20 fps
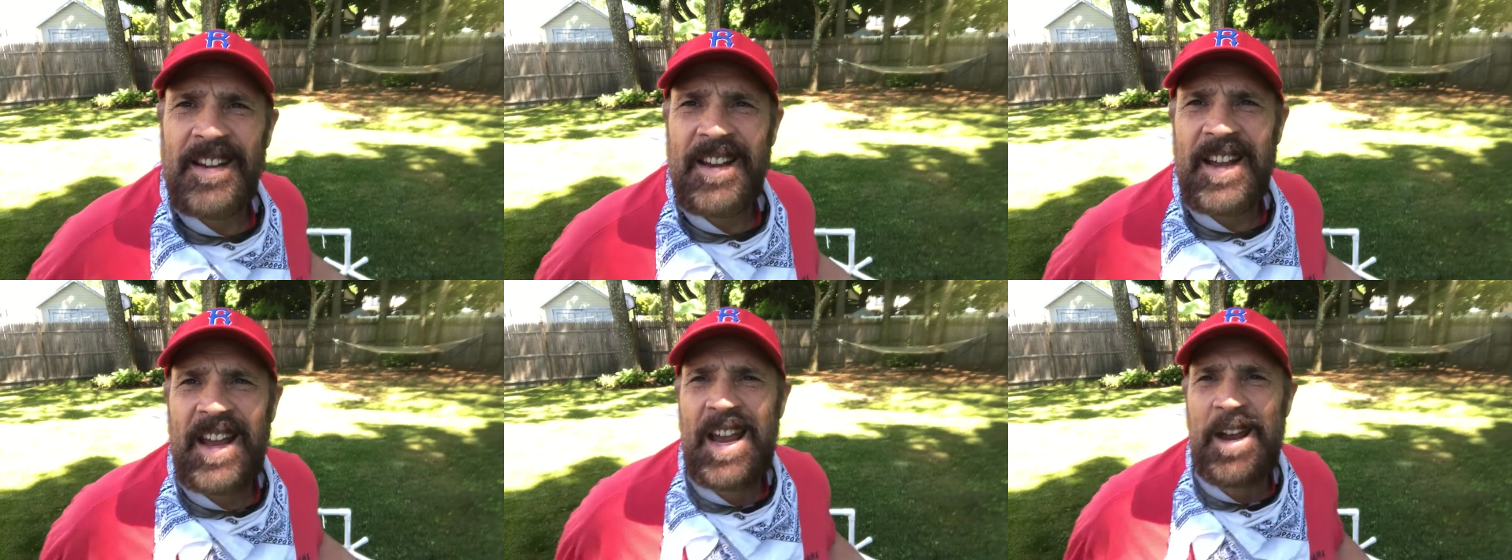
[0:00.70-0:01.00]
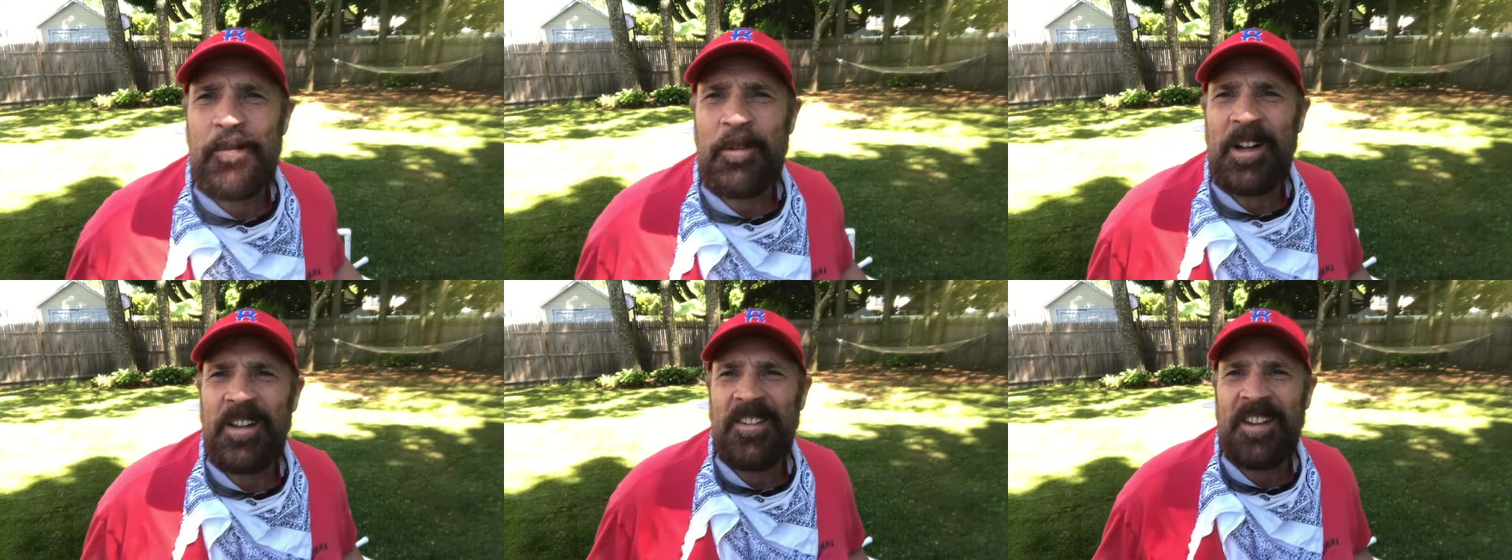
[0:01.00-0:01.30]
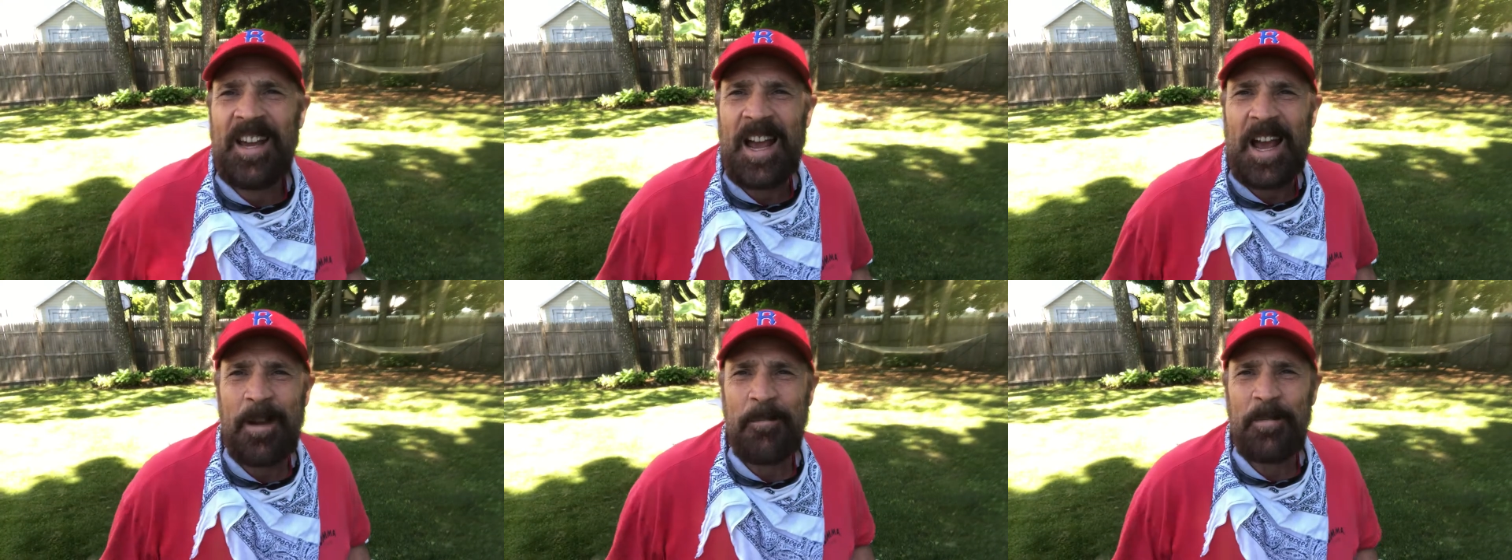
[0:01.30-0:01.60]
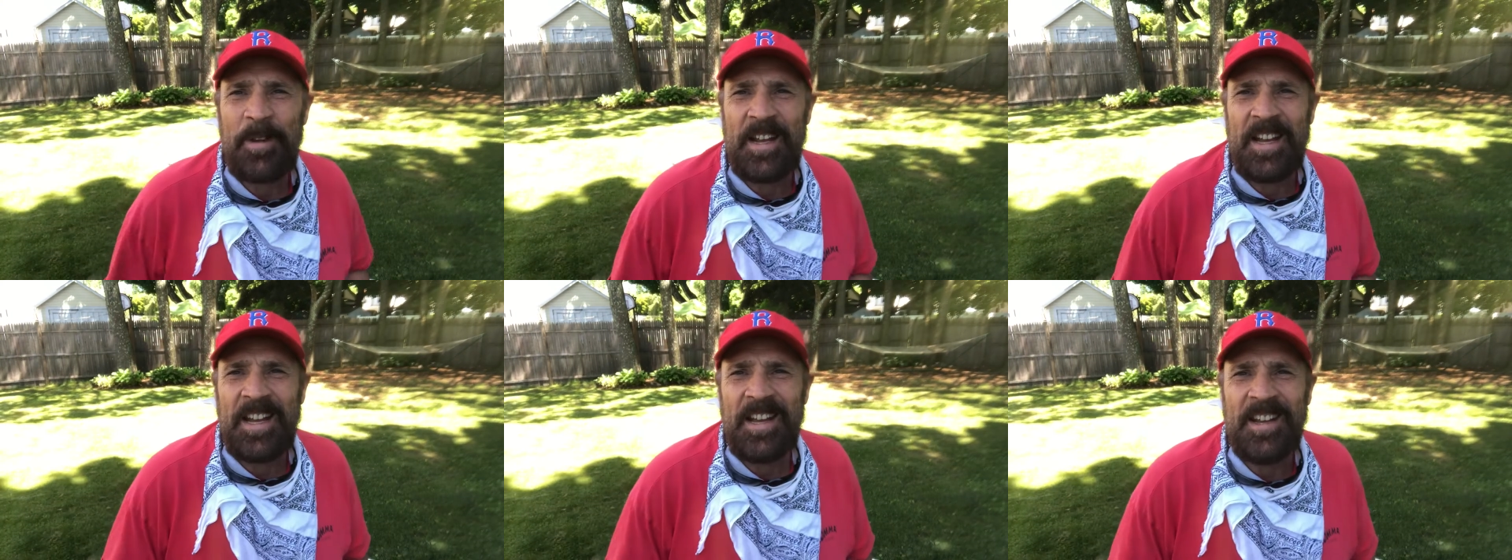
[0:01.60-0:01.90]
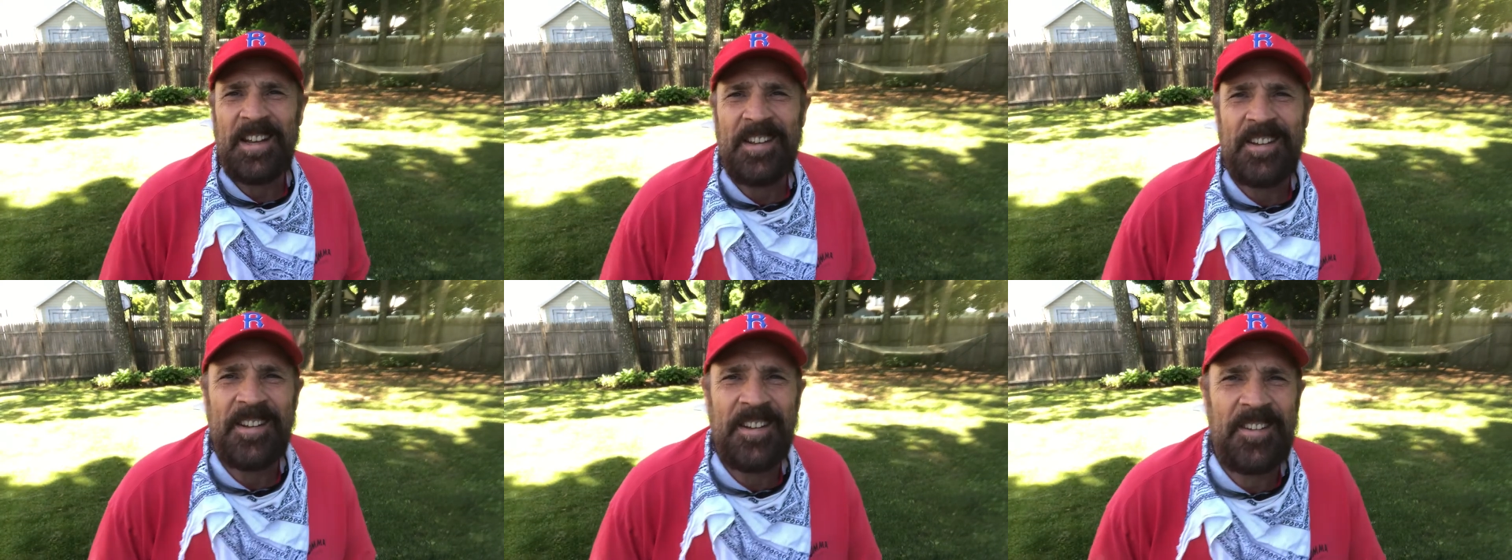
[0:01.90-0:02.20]
Hey, what's
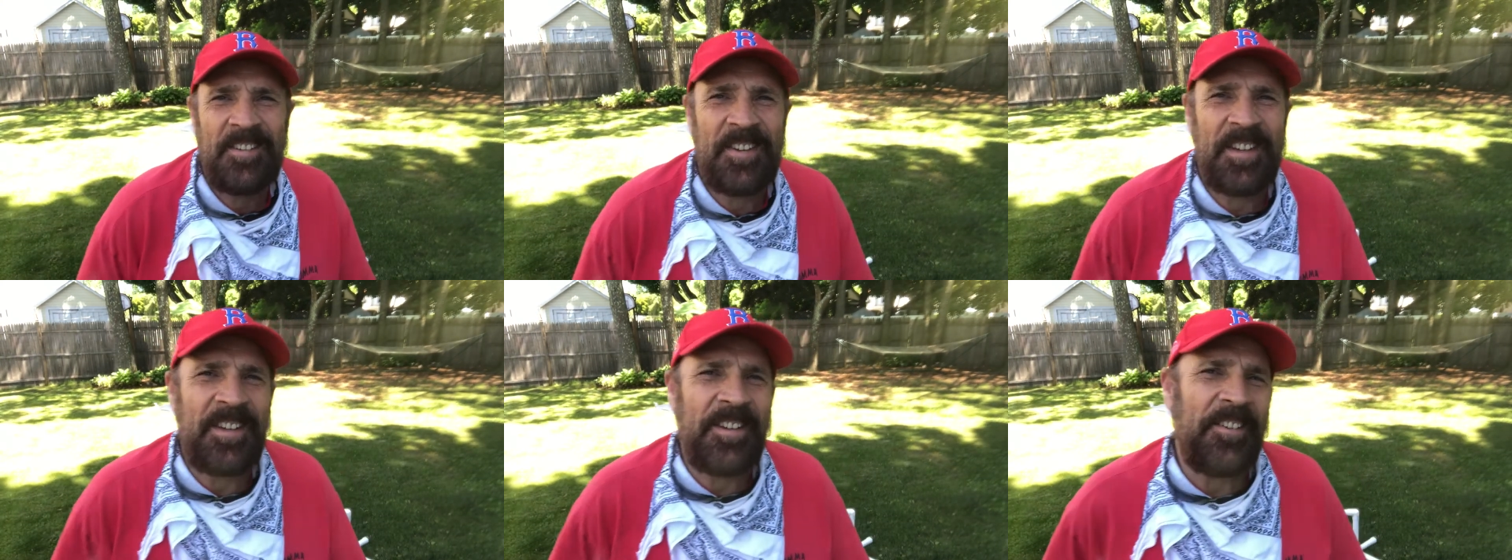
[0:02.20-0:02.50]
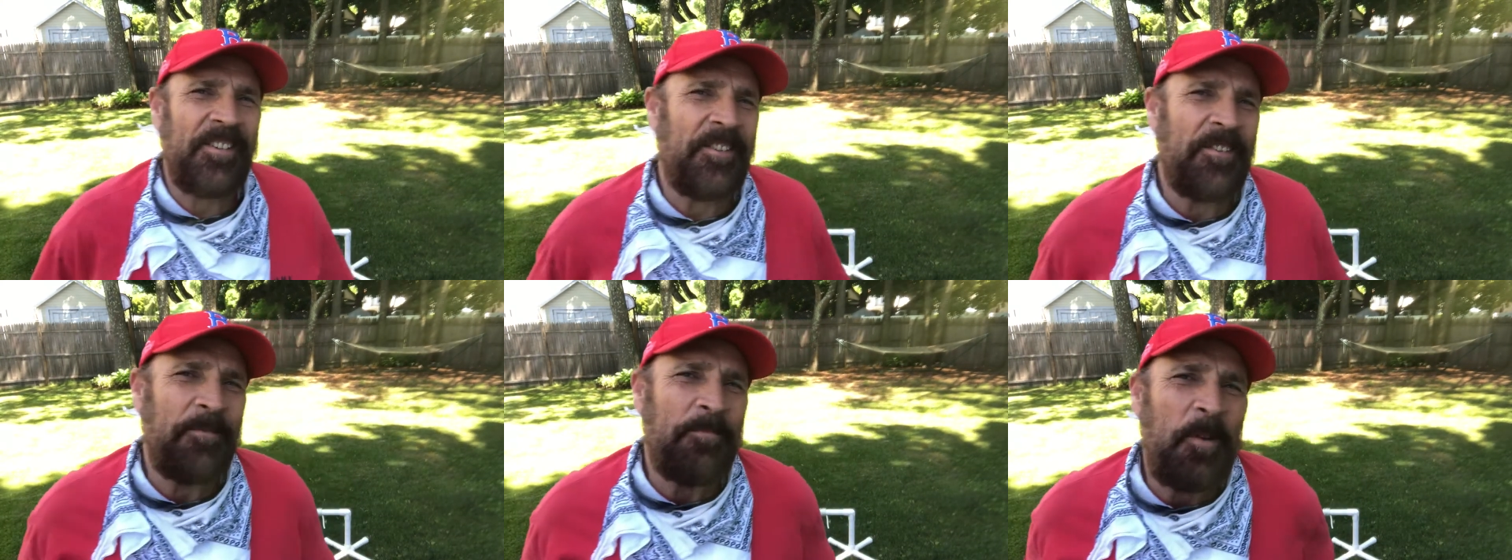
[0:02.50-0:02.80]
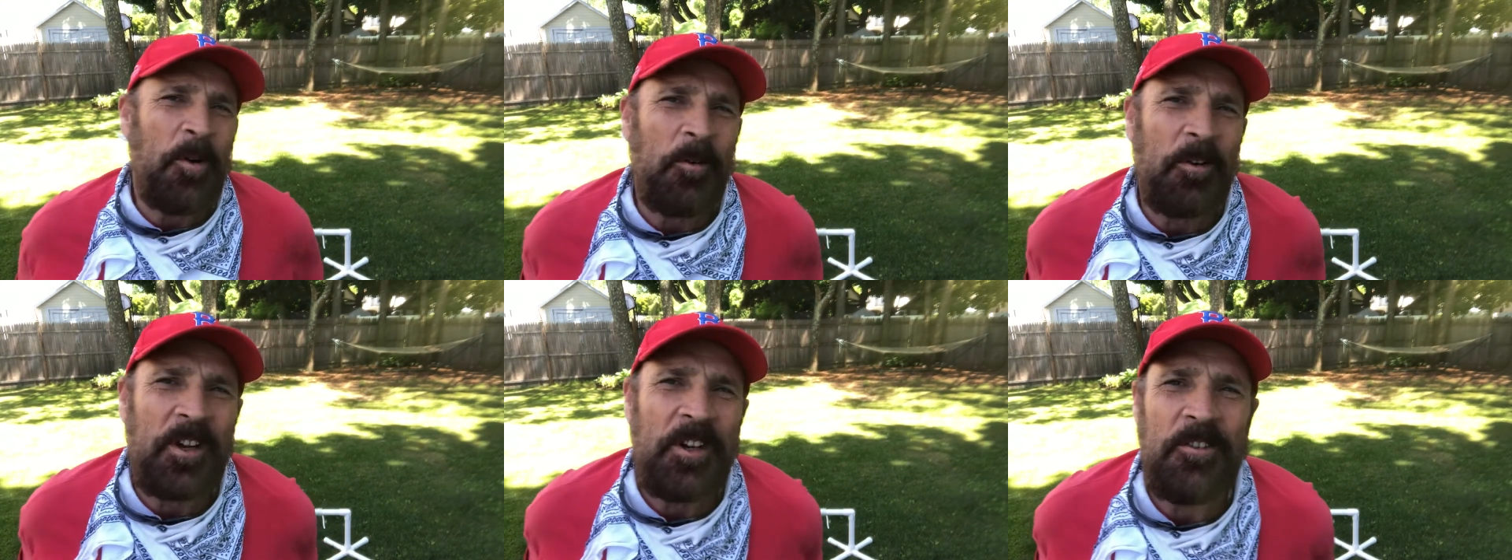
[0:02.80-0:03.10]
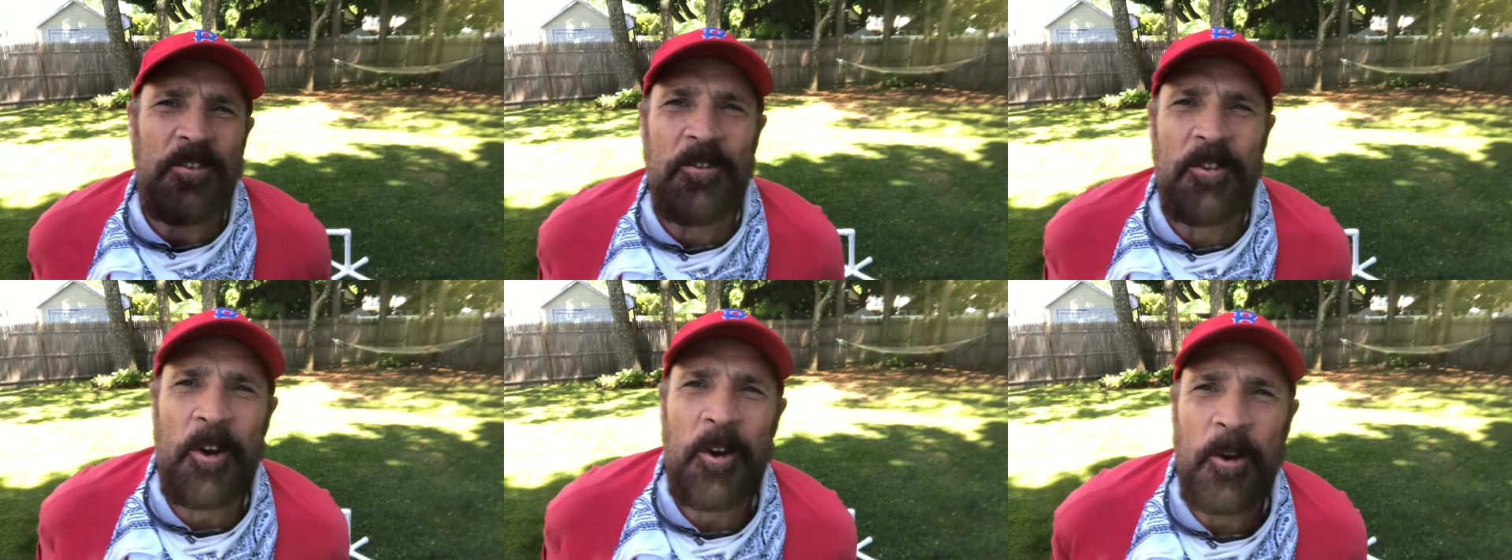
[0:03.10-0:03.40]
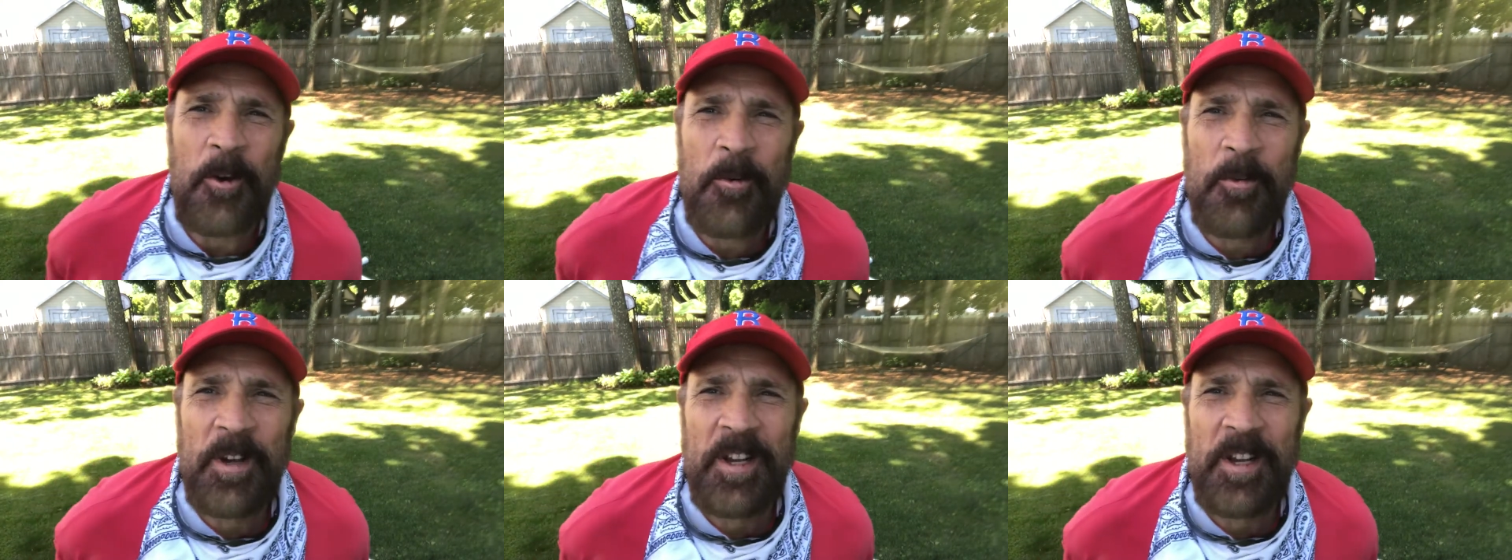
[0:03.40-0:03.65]
happening? This is Smokin Joe,